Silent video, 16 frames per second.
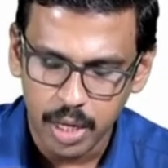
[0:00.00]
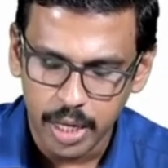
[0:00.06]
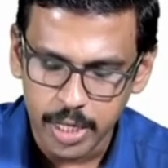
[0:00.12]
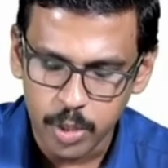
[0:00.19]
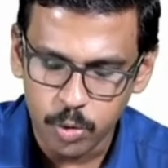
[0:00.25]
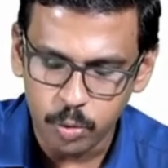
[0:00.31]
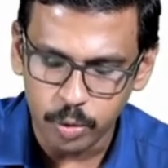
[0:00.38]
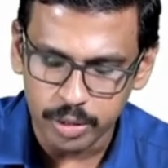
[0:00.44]

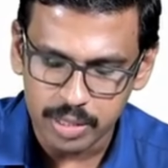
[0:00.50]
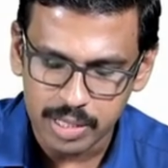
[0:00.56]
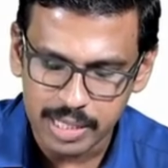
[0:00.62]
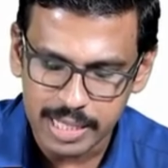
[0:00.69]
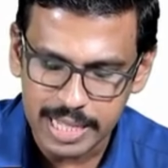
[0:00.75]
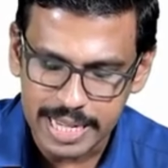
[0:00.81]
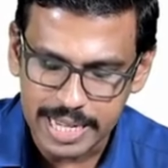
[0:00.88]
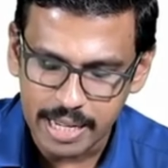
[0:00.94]
you
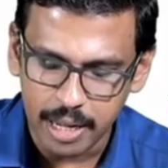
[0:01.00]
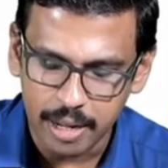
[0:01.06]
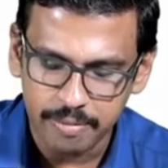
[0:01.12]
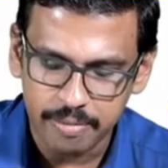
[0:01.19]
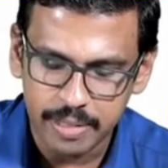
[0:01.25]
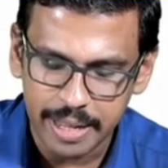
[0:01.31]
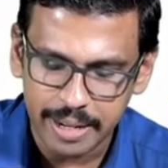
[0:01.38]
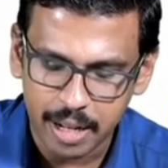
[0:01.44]
see if
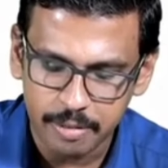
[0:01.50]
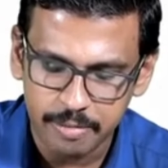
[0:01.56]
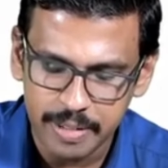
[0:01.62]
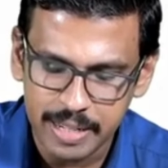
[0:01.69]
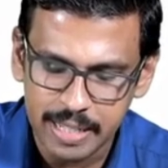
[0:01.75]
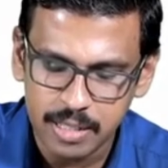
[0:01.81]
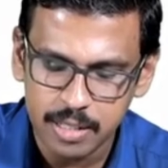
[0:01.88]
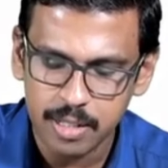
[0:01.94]
there are
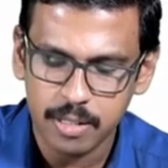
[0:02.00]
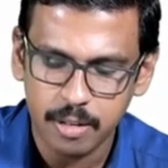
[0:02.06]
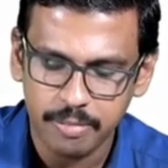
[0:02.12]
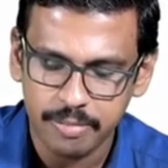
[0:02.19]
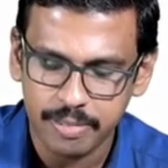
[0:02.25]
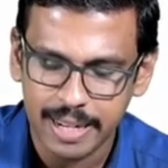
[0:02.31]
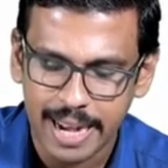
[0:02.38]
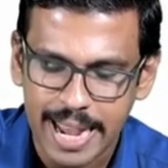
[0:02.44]
features of
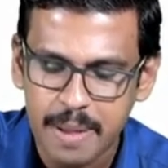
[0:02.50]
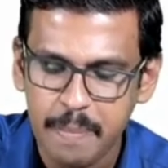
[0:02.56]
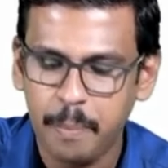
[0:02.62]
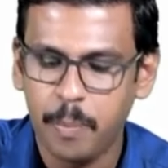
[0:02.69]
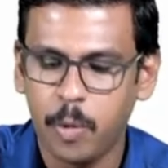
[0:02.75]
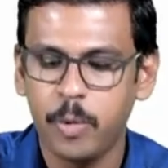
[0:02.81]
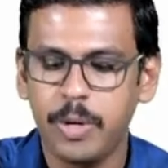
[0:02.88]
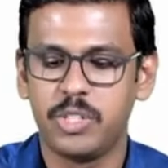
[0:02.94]

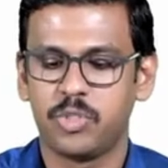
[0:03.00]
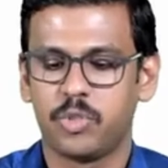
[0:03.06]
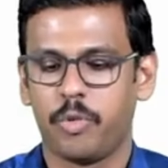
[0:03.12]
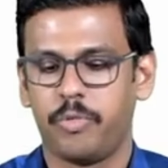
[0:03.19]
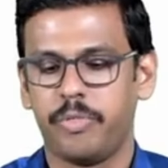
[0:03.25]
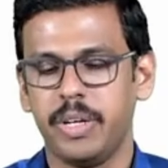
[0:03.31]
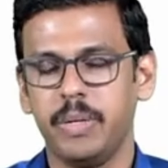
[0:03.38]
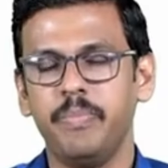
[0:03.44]

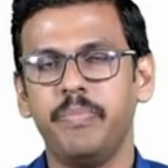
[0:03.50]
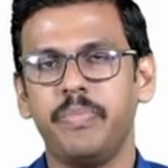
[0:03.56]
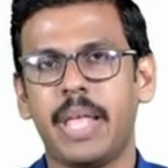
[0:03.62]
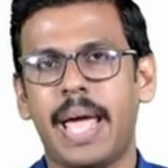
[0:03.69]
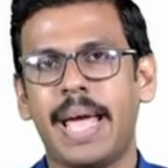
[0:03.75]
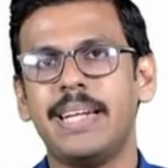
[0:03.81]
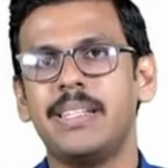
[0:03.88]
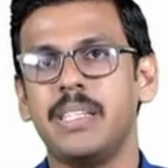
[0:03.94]
lipodystrophy
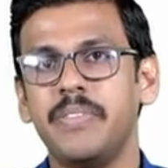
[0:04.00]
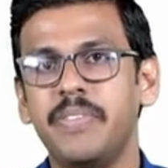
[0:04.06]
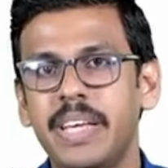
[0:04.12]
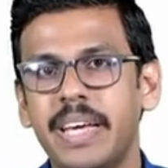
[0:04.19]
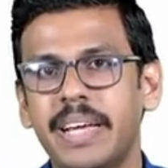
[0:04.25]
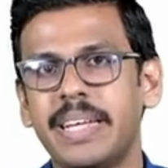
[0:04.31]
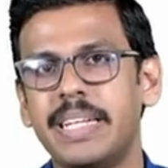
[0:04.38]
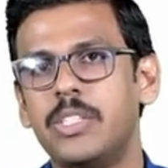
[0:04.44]
and
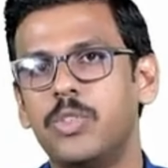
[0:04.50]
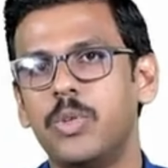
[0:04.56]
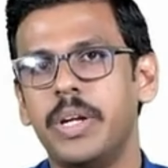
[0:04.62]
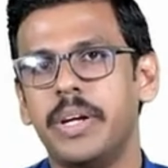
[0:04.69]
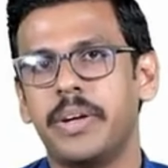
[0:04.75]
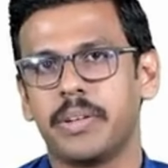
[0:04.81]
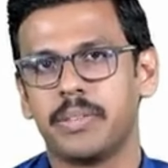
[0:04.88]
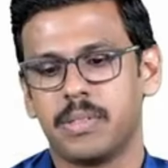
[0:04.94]
severe
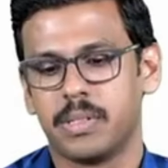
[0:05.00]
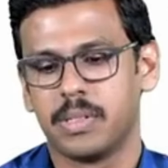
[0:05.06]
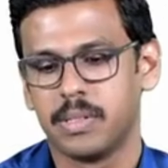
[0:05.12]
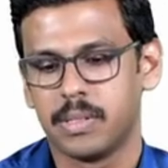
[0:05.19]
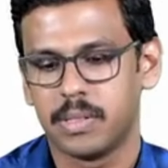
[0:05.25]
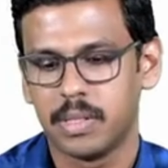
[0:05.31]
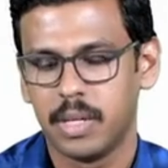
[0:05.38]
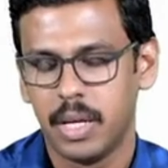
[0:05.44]
insulin
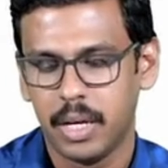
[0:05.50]
resistance.